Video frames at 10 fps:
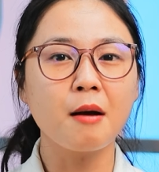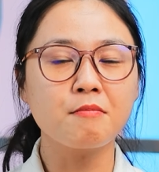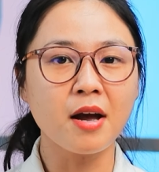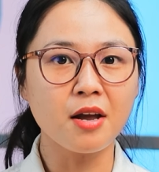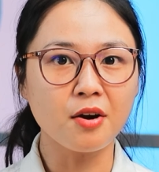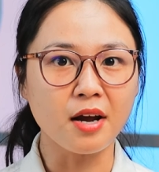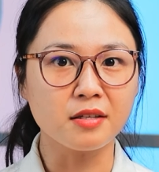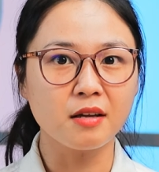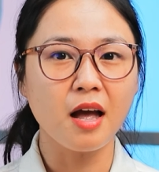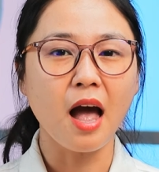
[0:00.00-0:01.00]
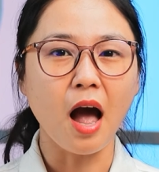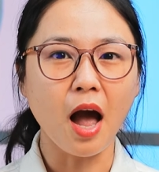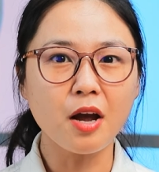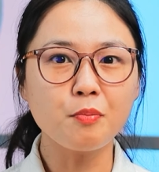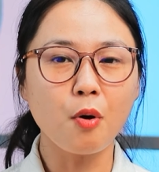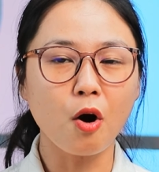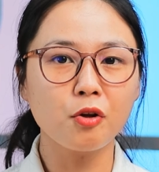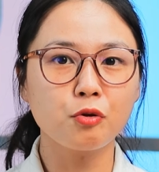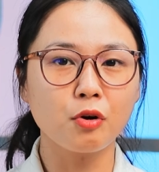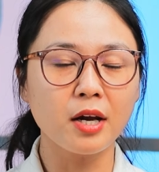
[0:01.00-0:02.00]
Mayonnaise,
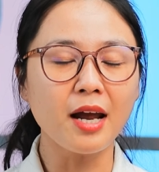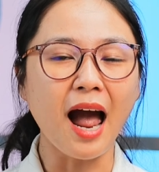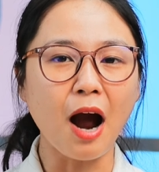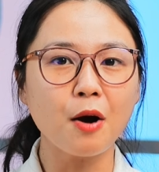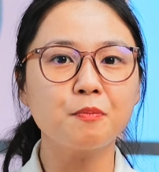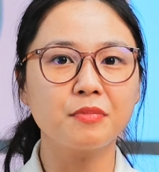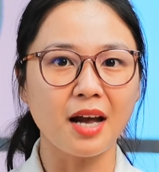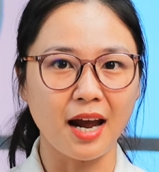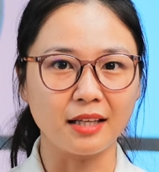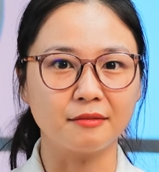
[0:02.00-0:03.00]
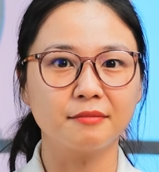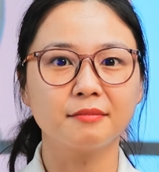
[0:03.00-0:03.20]
8.3 out of 10.